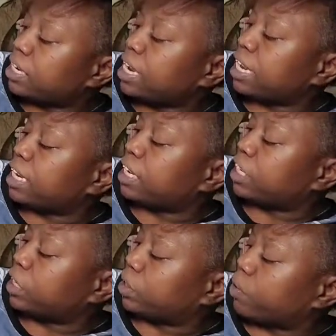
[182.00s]
They
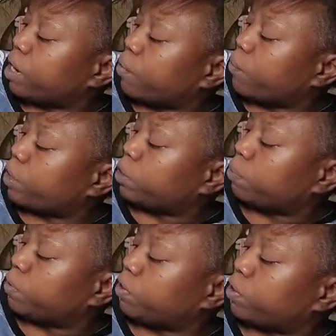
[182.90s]
kissed her and
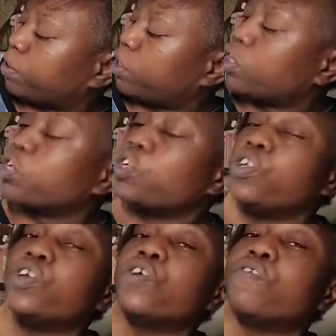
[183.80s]
whispered,
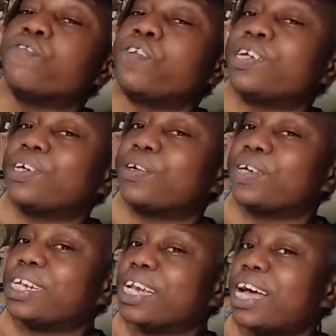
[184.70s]
"You'll figure
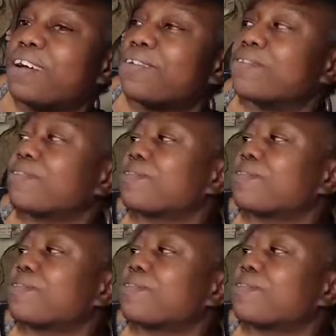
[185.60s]
it out."